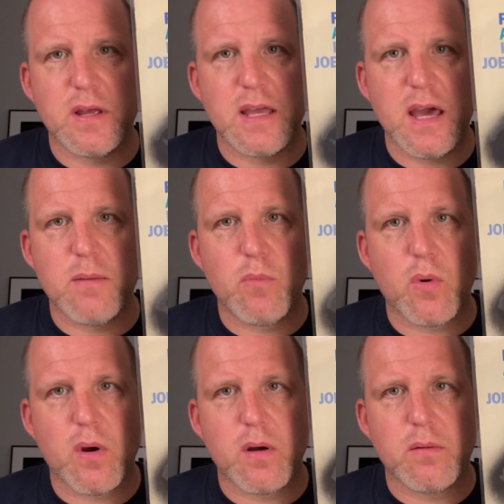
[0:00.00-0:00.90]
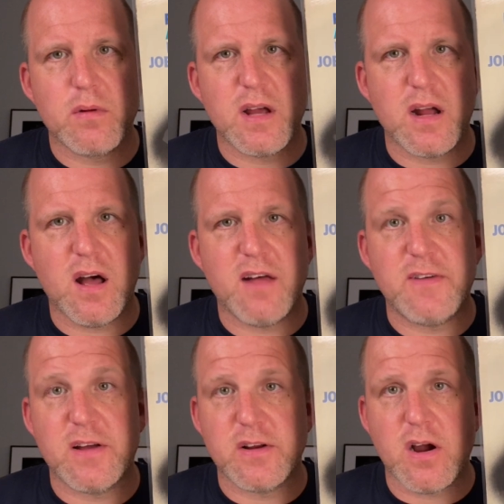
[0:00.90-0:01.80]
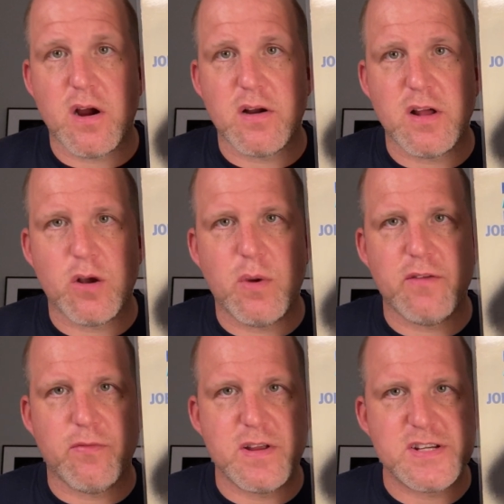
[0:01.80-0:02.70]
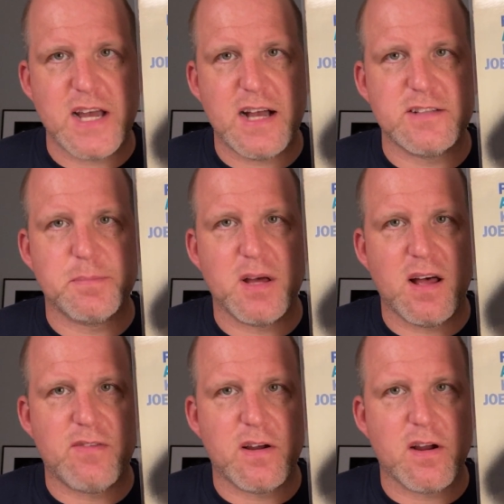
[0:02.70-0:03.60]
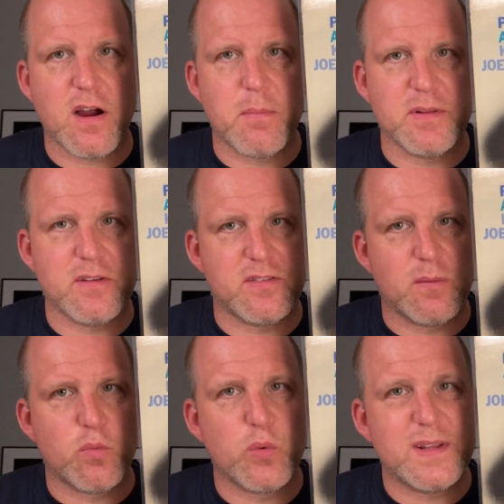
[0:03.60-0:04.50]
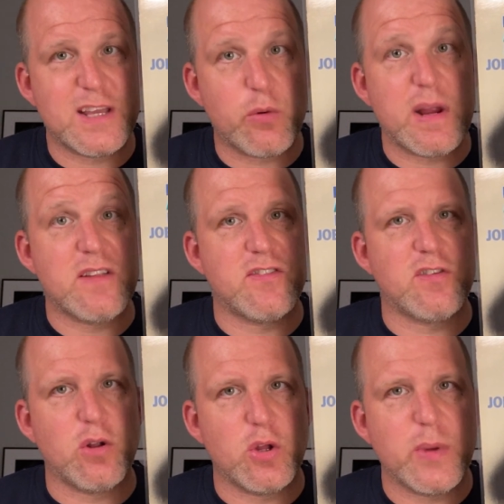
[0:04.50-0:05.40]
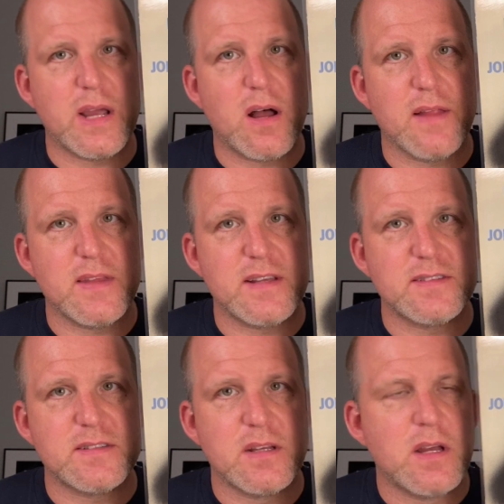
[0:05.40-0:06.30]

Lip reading: Again, more kind of avant-garde, not quite free jazz, but avant-garde. But there's some really great soloing on this.